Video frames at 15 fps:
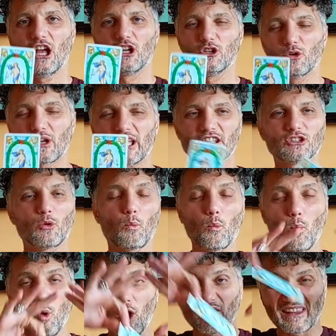Look at the
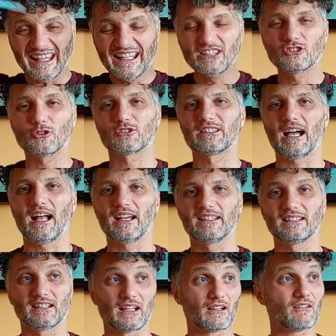world in
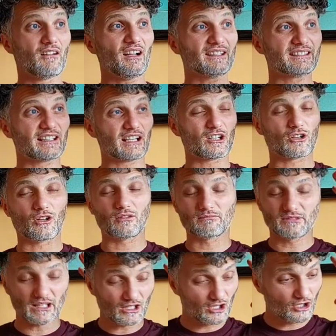totality. Like, oh, there
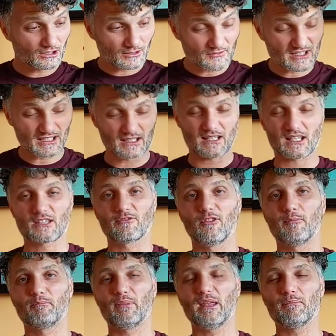are a lot of
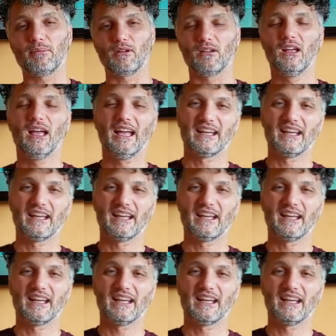successful people.